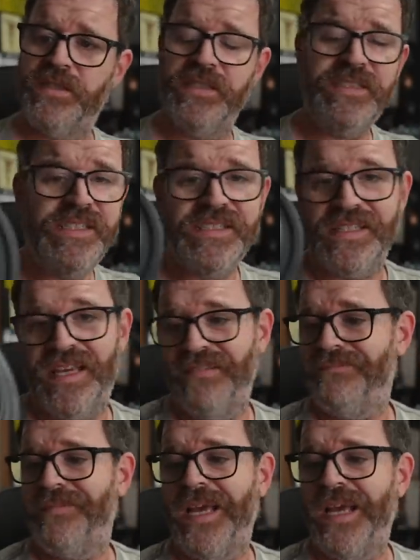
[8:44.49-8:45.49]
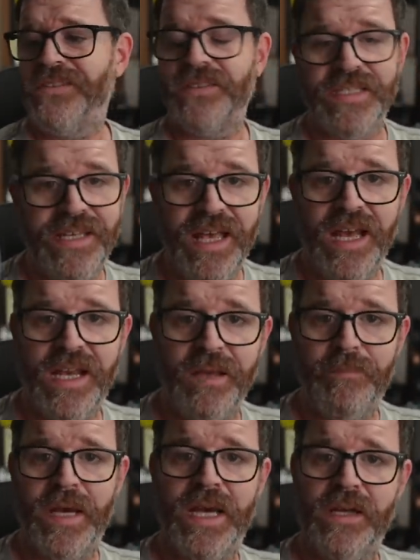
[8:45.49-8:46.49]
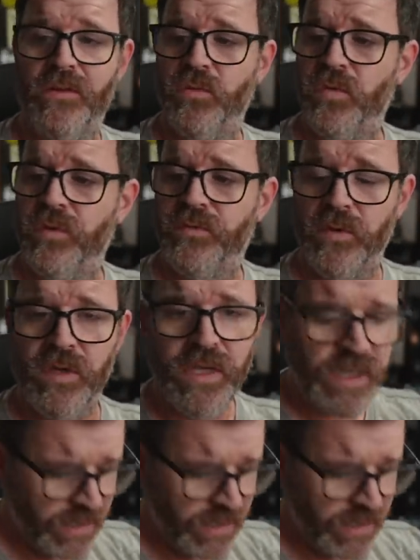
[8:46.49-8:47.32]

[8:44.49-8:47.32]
This is actually not a bad woofer.